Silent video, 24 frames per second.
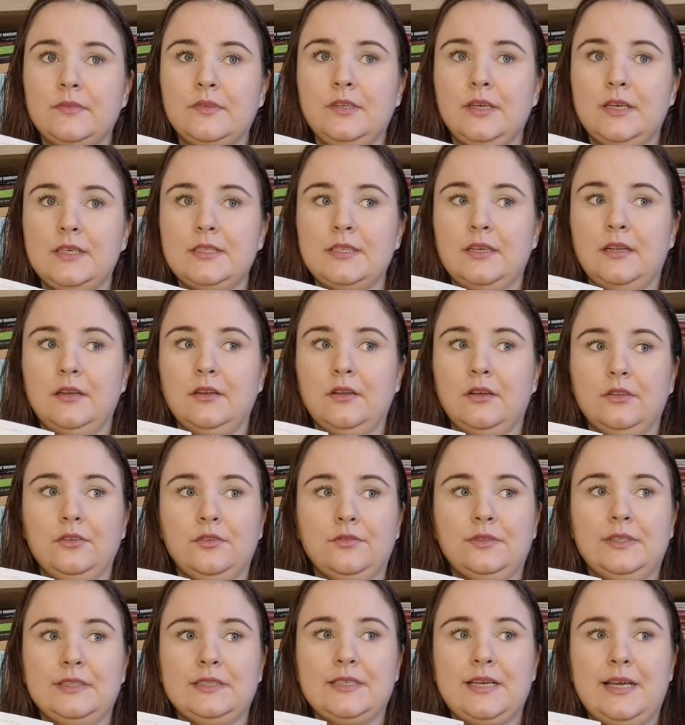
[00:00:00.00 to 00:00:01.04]
does a lot
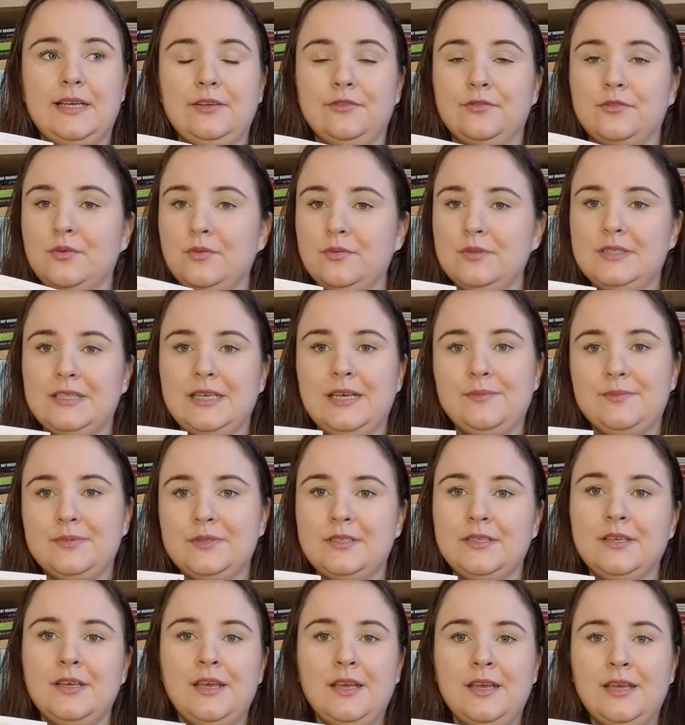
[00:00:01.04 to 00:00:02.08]
of this kind of
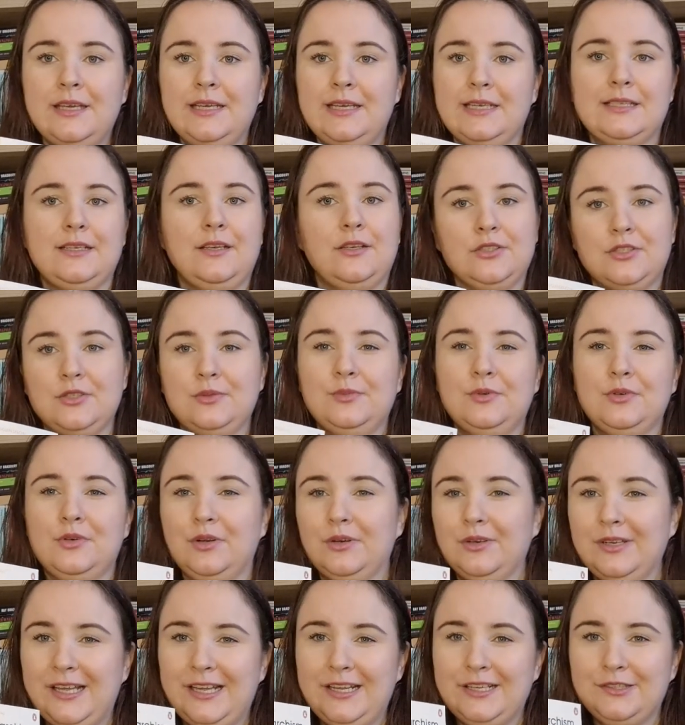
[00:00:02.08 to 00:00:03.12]
concepts he has also a book
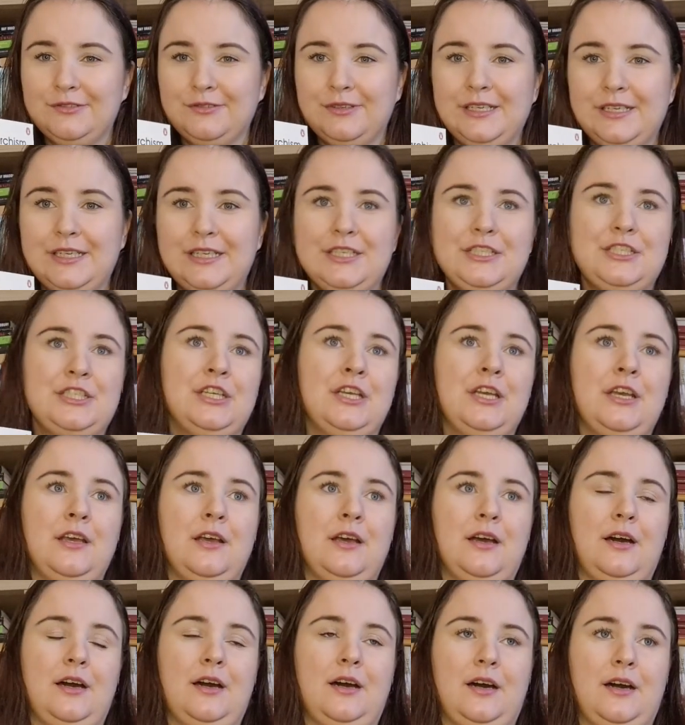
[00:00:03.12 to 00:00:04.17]
on language.
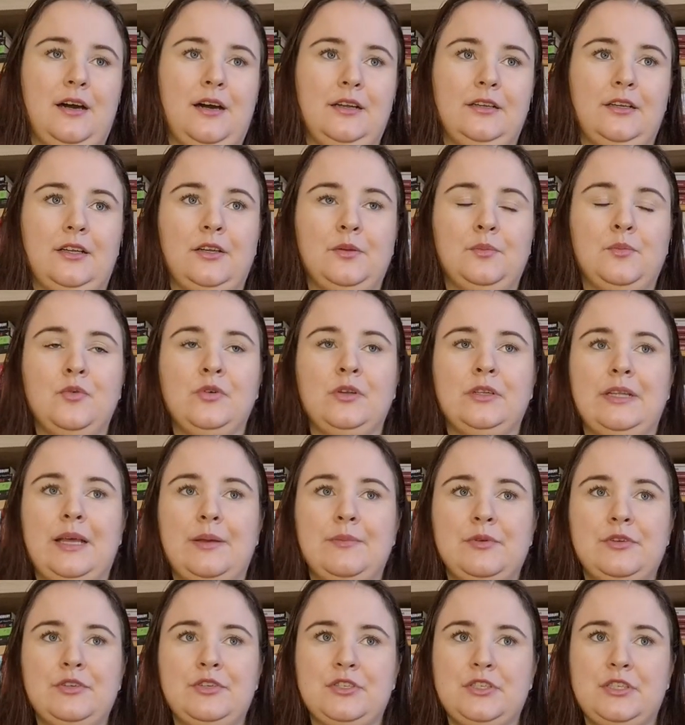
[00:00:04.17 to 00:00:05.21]
Uh, another book that
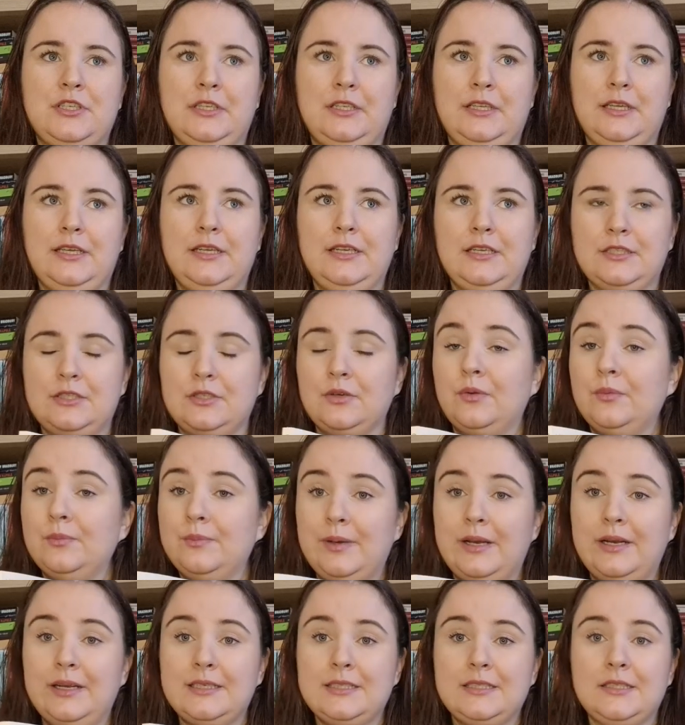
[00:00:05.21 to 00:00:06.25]
I'm interested in is on
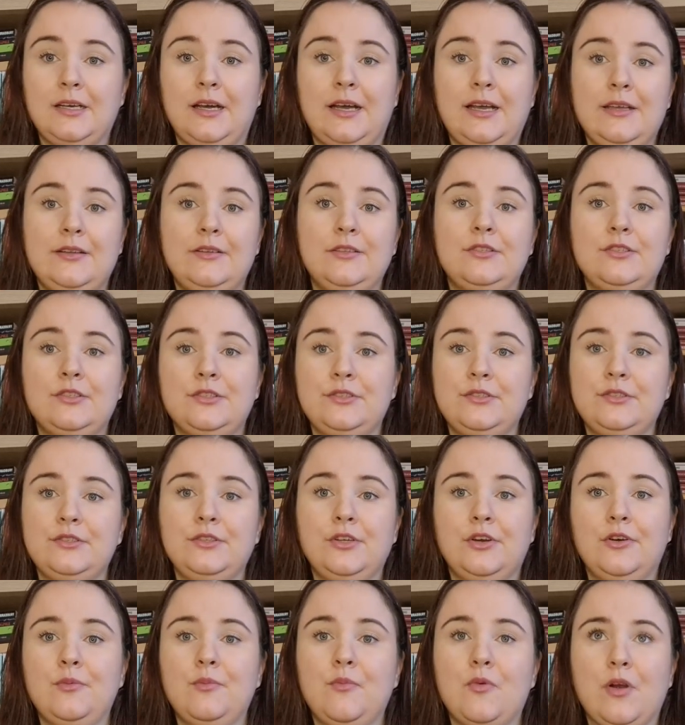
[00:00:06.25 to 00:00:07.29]
Palestine to
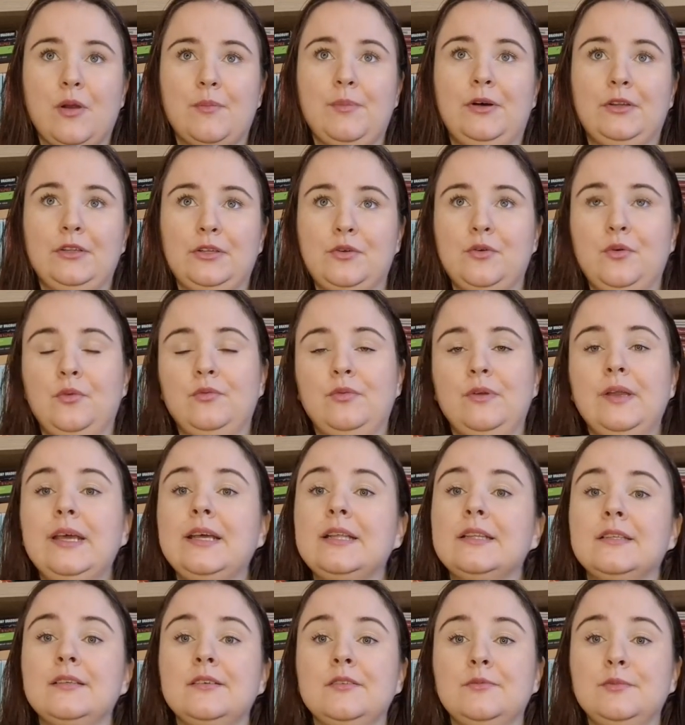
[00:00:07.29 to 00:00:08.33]
know more about the
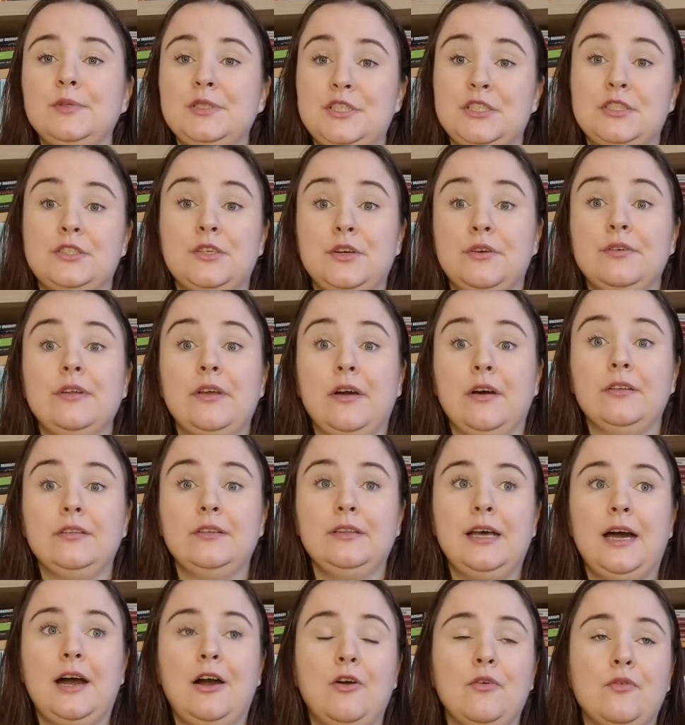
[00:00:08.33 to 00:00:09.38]
conflict, which is going on
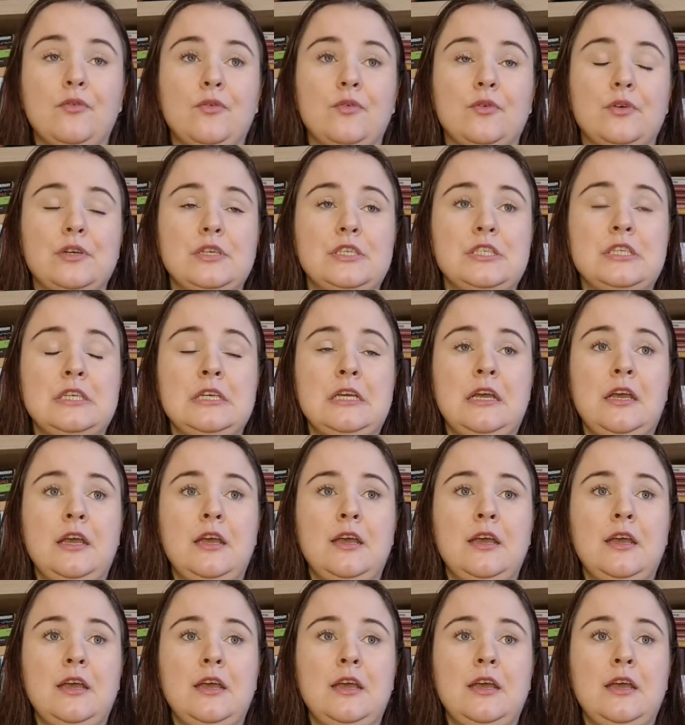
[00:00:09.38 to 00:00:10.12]
now, of course.